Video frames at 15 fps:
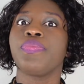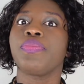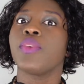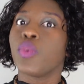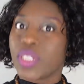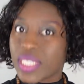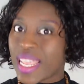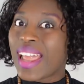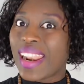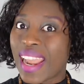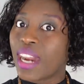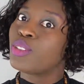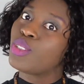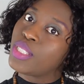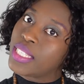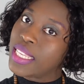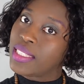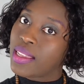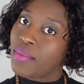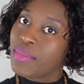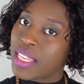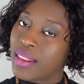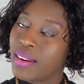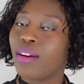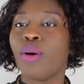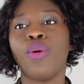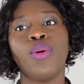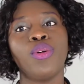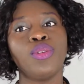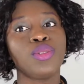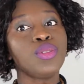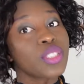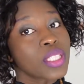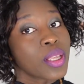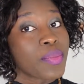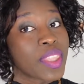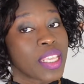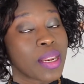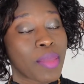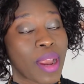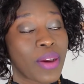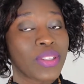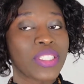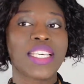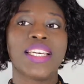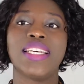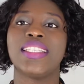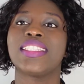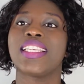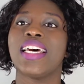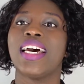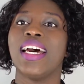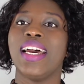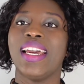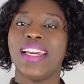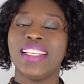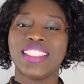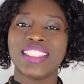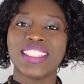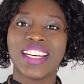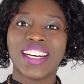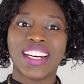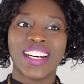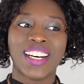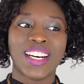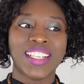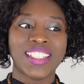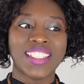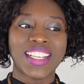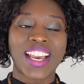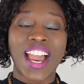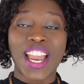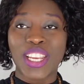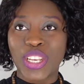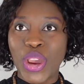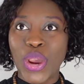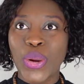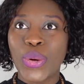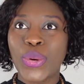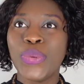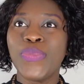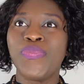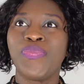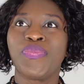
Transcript: allowed to say something or do something about it. And I know